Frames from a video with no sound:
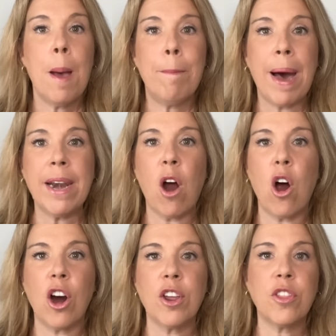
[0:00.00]
but
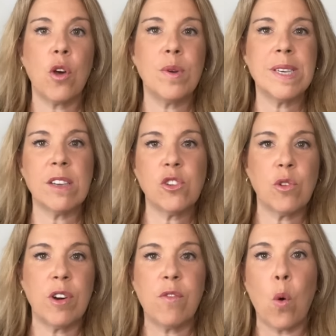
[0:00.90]
are those sort of